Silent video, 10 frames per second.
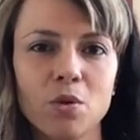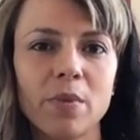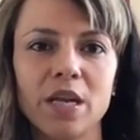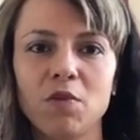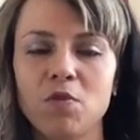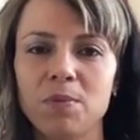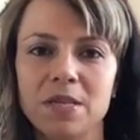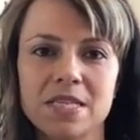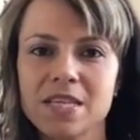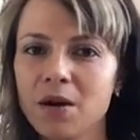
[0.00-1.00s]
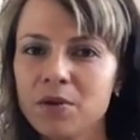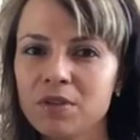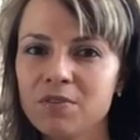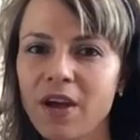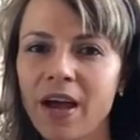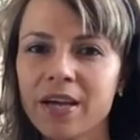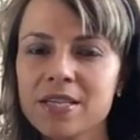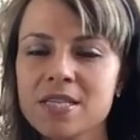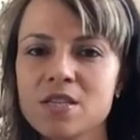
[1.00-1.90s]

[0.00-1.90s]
There might even be sound effects.